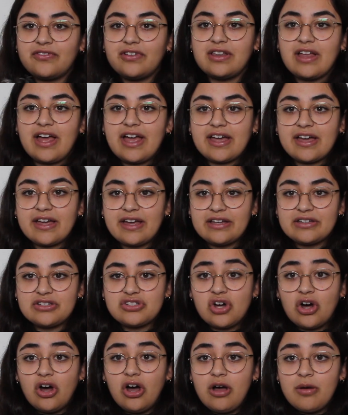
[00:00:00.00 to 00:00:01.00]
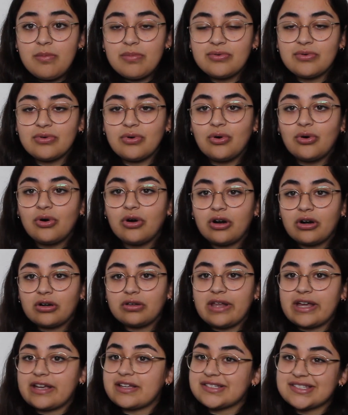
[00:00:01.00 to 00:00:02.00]
for like a top or
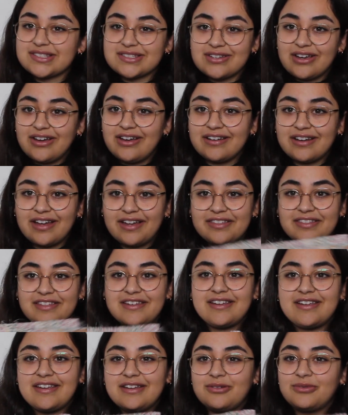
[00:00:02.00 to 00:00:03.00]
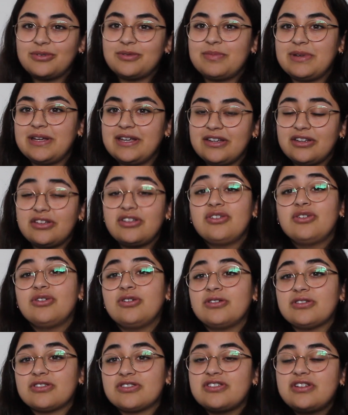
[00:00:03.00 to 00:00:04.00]
like a skirt, I think it would be
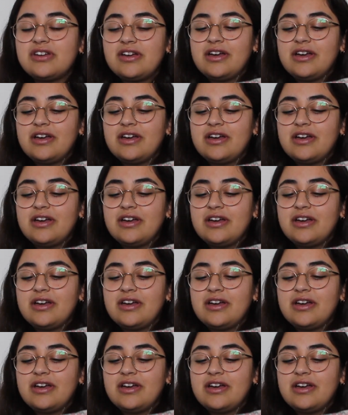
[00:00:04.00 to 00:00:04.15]
cute.